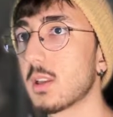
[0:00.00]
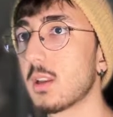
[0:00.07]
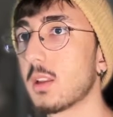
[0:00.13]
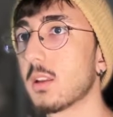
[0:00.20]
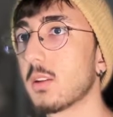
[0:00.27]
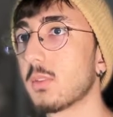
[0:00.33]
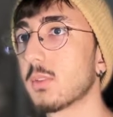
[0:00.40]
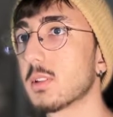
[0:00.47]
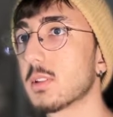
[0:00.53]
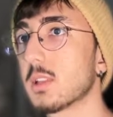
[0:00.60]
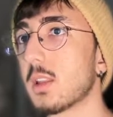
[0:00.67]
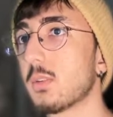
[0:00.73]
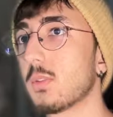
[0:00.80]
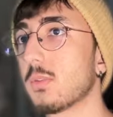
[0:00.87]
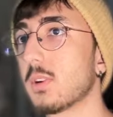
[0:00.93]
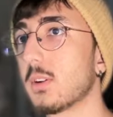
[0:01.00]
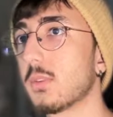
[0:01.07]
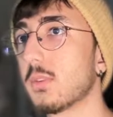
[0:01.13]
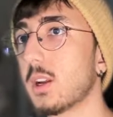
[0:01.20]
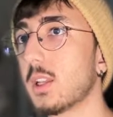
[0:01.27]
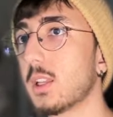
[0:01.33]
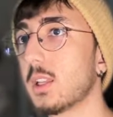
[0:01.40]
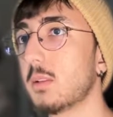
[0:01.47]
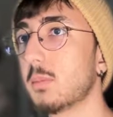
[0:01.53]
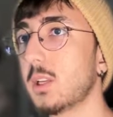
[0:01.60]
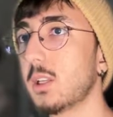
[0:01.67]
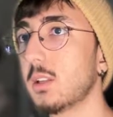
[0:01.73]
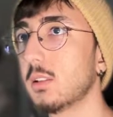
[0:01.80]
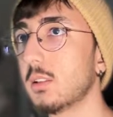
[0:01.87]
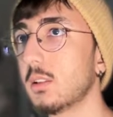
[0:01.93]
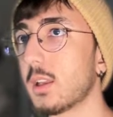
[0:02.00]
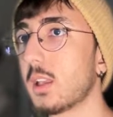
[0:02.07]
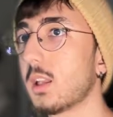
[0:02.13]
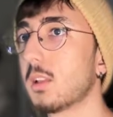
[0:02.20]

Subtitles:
and I will say verify email